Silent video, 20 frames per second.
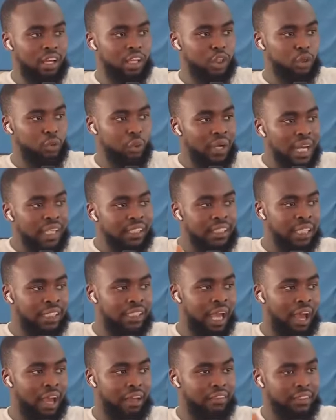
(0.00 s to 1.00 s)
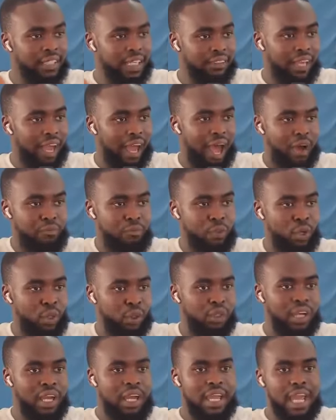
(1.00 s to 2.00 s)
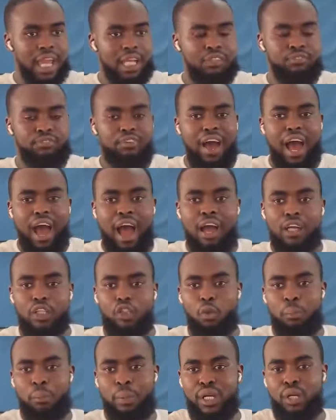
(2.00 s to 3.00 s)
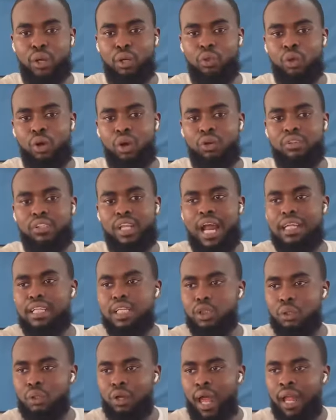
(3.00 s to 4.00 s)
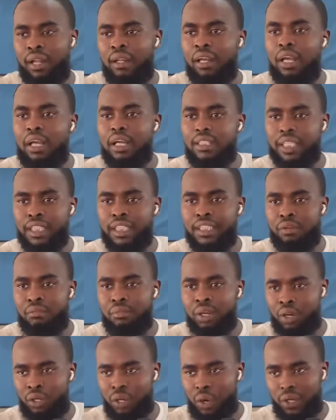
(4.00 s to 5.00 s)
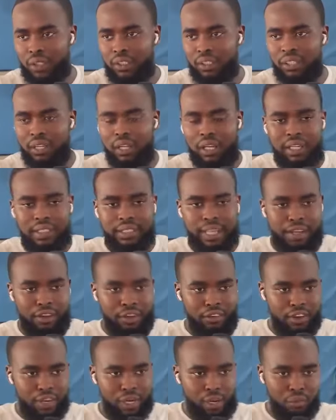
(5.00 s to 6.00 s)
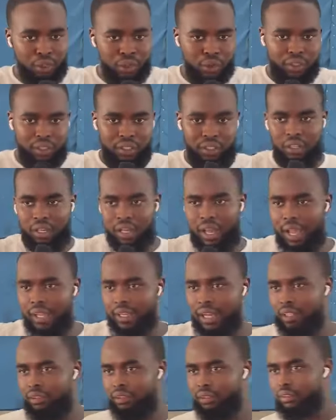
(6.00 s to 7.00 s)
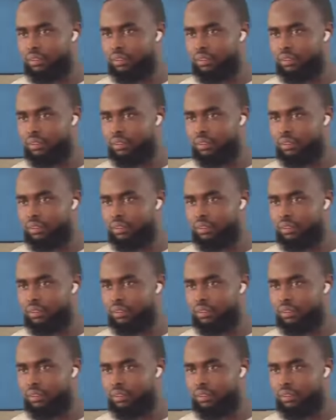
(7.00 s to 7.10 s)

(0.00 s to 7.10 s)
Student-centered approach is far superior to traditional teaching methodology. Thank you very much. I got